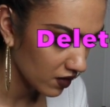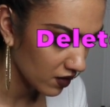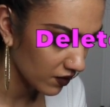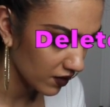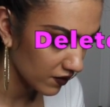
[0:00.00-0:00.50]

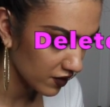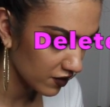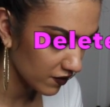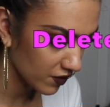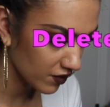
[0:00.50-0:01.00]
and we have
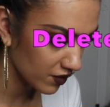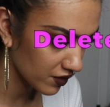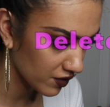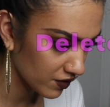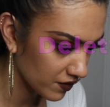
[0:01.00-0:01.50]
this
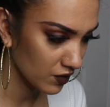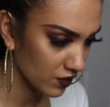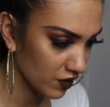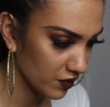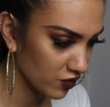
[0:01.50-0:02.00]
photo.
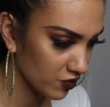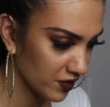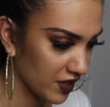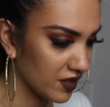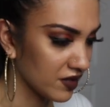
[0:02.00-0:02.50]
So here we
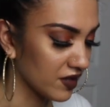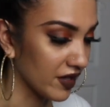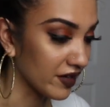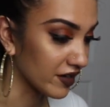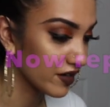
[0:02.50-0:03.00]
duplicated the
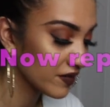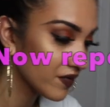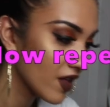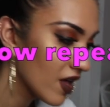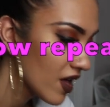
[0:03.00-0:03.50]
layer,
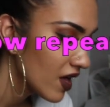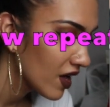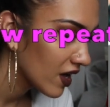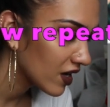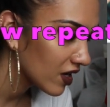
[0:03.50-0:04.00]

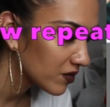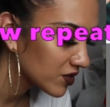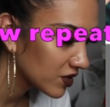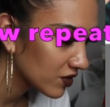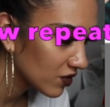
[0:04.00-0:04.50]
and I'm
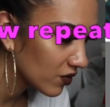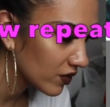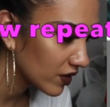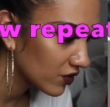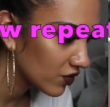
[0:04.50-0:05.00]
just
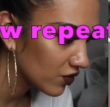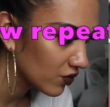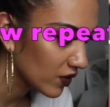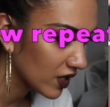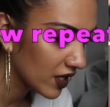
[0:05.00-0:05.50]
going
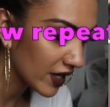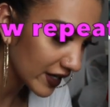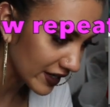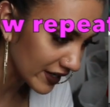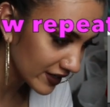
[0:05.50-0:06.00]
to
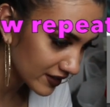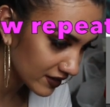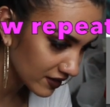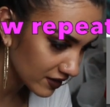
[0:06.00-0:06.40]
cut it.